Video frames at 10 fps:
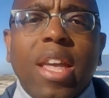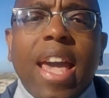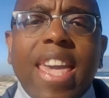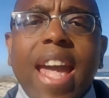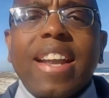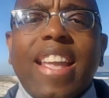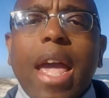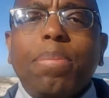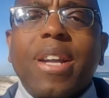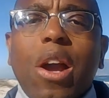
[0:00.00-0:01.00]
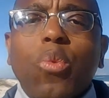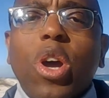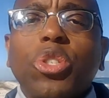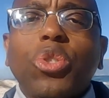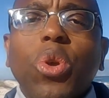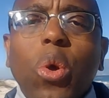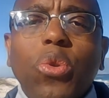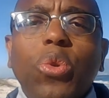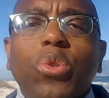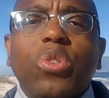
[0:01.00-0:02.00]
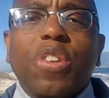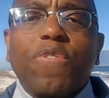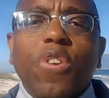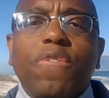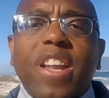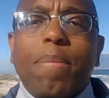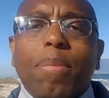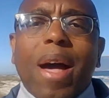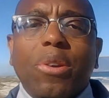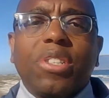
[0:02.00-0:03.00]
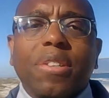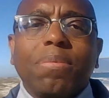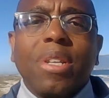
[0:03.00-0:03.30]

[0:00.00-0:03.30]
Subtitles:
Here in Cape Town, we are so used to the view of Table Mountain,